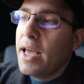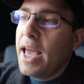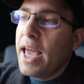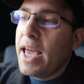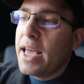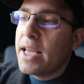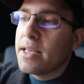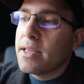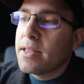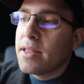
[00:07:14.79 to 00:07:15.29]

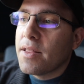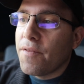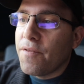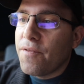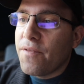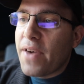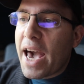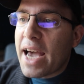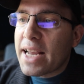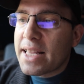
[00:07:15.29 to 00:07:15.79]
And the
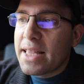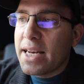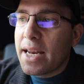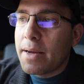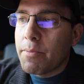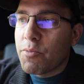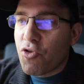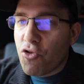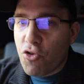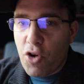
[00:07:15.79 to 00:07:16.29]
fact that
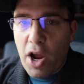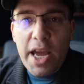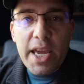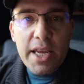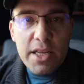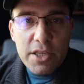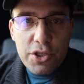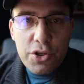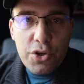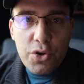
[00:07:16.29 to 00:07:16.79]
I'm
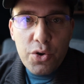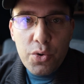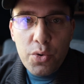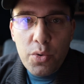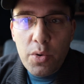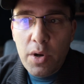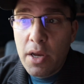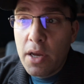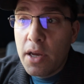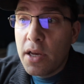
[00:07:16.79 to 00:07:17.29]
trying
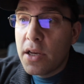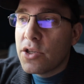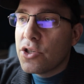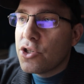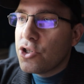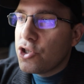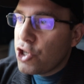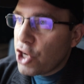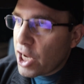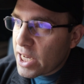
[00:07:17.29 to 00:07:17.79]
to
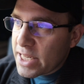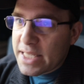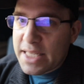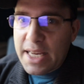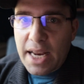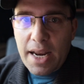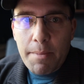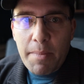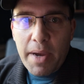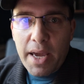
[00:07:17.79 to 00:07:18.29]
just
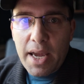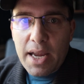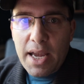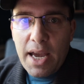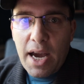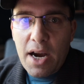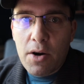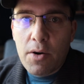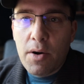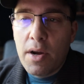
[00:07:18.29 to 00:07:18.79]
set up my
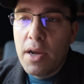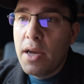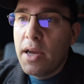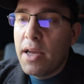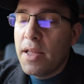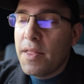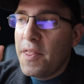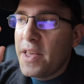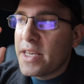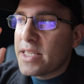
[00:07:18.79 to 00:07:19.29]
account,
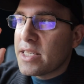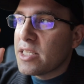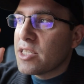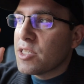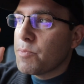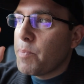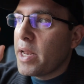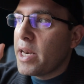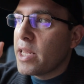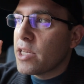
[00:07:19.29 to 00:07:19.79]
this is
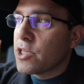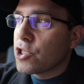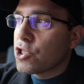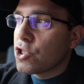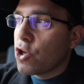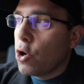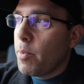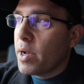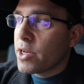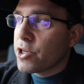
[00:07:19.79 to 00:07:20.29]
spending
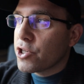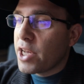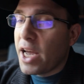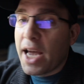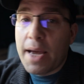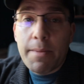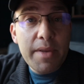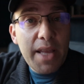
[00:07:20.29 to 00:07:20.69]
so much time.